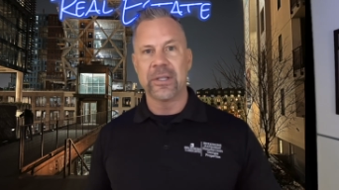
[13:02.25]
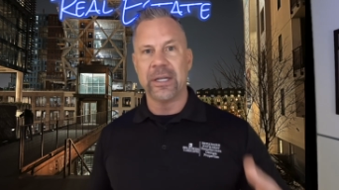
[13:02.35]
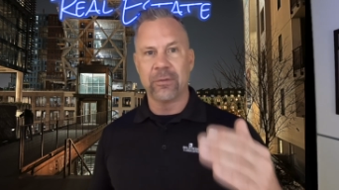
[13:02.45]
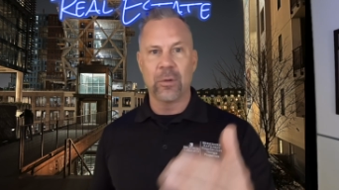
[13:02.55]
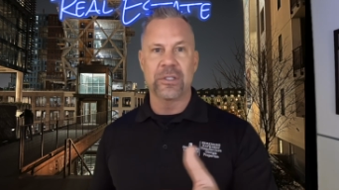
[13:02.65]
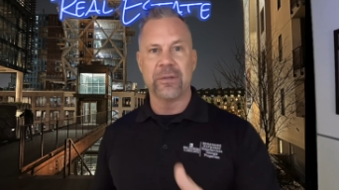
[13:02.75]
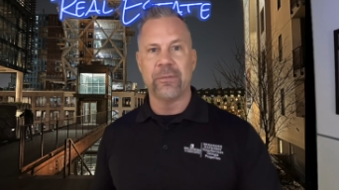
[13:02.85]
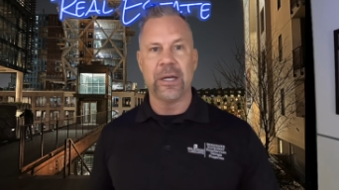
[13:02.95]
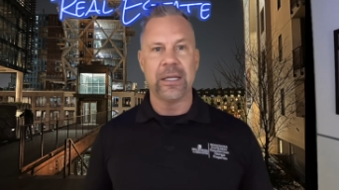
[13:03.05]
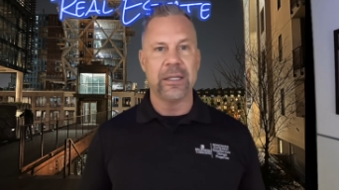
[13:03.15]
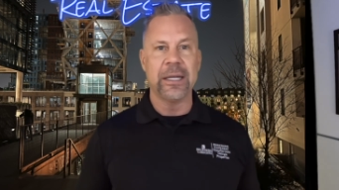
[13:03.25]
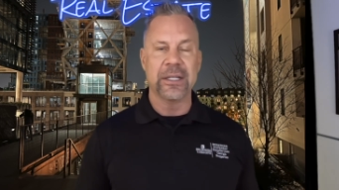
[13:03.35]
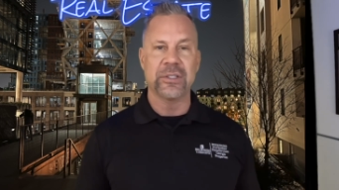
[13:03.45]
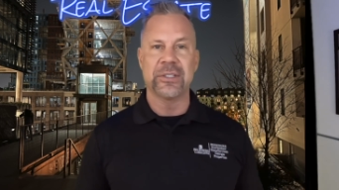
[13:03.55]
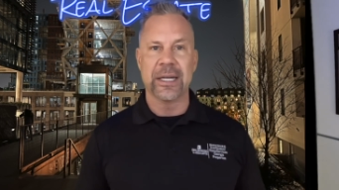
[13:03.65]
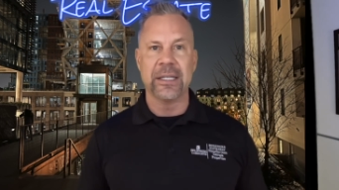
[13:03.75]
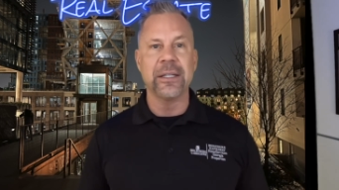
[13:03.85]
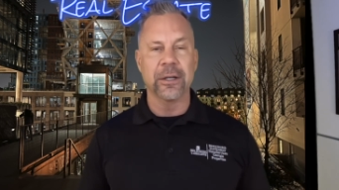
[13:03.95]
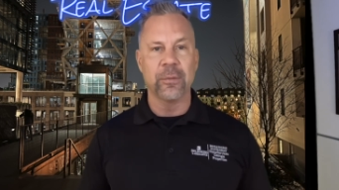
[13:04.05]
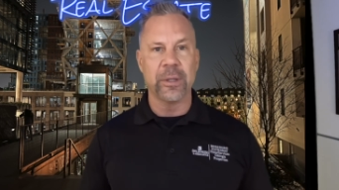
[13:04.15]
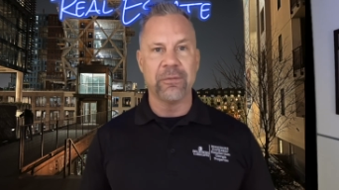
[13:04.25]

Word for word: And then, of course, in, in the next second year, it'd be